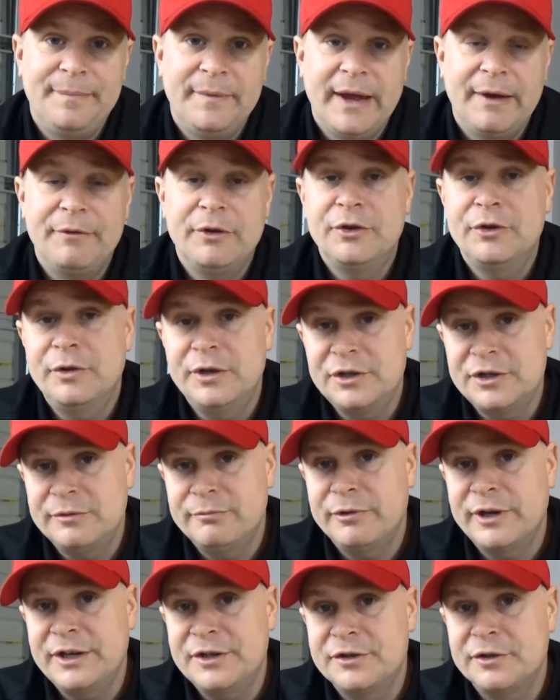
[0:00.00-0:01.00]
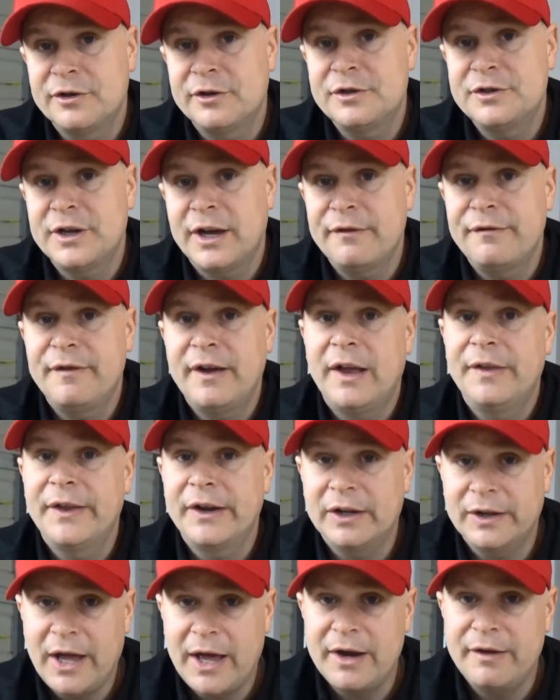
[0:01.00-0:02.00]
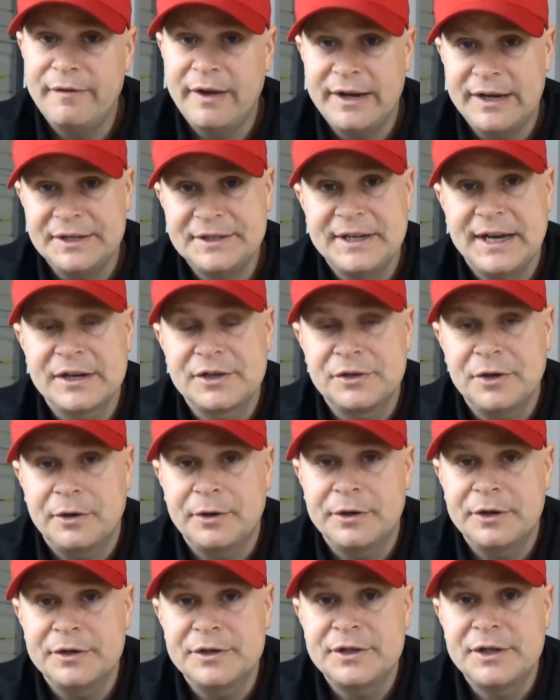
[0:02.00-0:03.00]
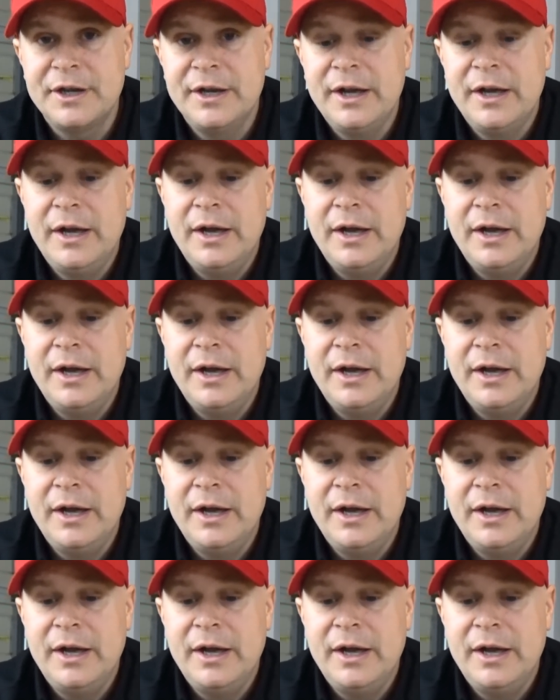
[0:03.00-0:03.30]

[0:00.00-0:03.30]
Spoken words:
After doing some research, I found that a lot of NSX owners